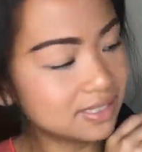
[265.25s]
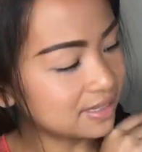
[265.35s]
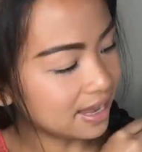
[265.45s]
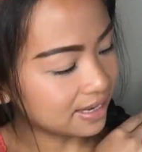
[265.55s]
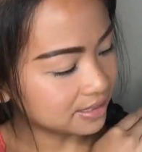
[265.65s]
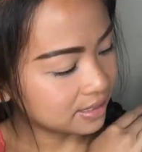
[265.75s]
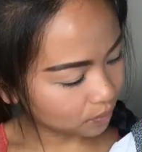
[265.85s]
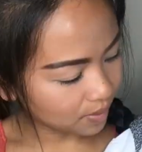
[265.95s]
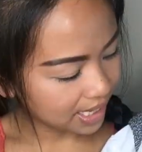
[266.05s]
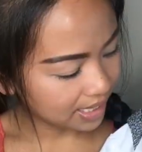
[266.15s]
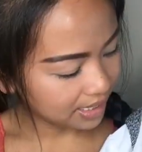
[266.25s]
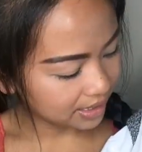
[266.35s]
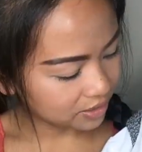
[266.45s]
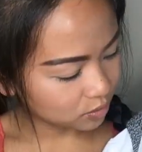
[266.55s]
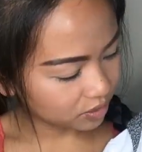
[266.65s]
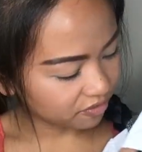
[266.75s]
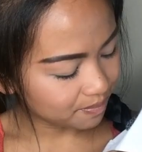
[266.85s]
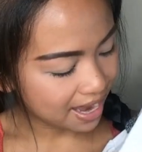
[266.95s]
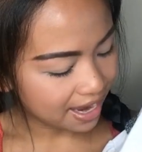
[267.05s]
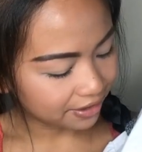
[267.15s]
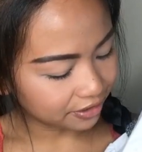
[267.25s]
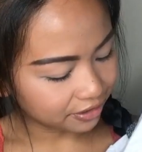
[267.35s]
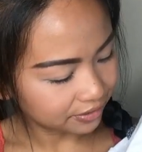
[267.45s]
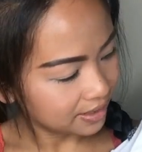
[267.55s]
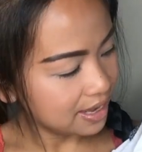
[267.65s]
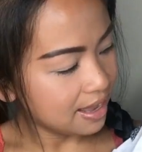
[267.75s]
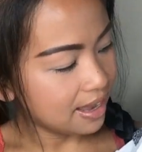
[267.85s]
It's that gray sort of pattern,